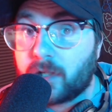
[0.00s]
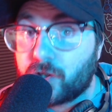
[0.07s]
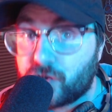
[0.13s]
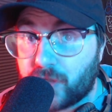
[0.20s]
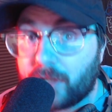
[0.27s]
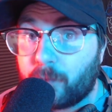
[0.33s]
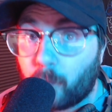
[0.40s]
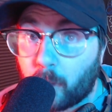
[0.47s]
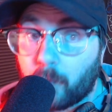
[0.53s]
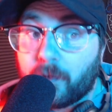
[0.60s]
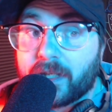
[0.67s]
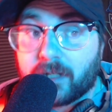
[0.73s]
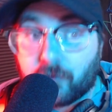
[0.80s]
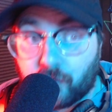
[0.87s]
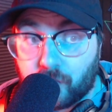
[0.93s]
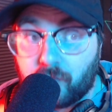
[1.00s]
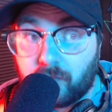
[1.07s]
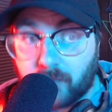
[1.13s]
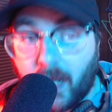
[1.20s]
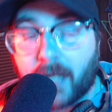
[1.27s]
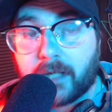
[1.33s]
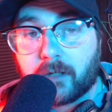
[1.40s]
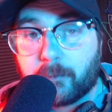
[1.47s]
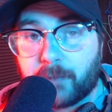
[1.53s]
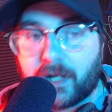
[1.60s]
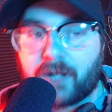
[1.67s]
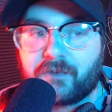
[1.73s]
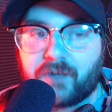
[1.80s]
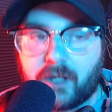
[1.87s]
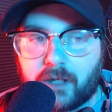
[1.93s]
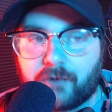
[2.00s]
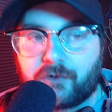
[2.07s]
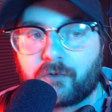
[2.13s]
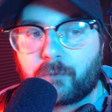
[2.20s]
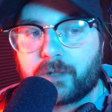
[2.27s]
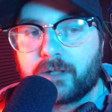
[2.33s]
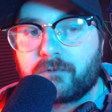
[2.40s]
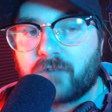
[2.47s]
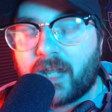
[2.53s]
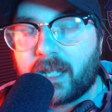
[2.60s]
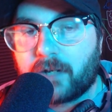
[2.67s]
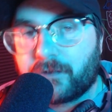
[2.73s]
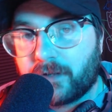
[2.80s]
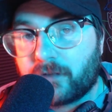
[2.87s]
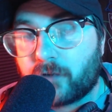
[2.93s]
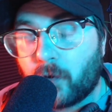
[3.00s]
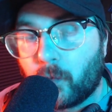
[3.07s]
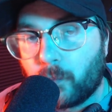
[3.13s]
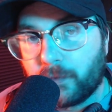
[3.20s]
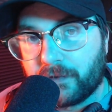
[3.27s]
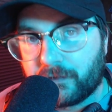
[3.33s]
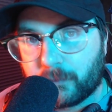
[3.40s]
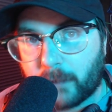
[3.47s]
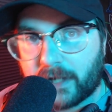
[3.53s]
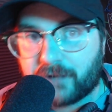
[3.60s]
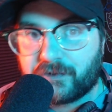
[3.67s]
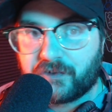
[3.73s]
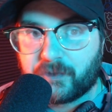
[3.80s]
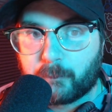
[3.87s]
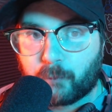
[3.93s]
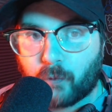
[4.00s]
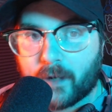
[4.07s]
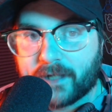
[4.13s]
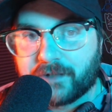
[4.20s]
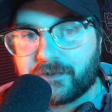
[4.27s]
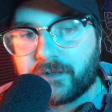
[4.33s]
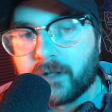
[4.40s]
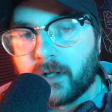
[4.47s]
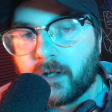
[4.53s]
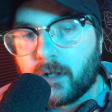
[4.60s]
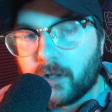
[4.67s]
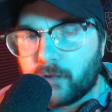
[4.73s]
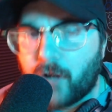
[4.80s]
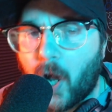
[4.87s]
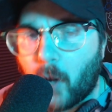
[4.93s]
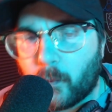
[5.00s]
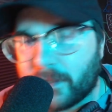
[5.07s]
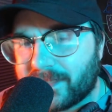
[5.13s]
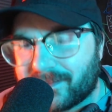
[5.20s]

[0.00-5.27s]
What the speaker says: genuinely do like, but has a history of takes as cold as Urex's embrace. No, it's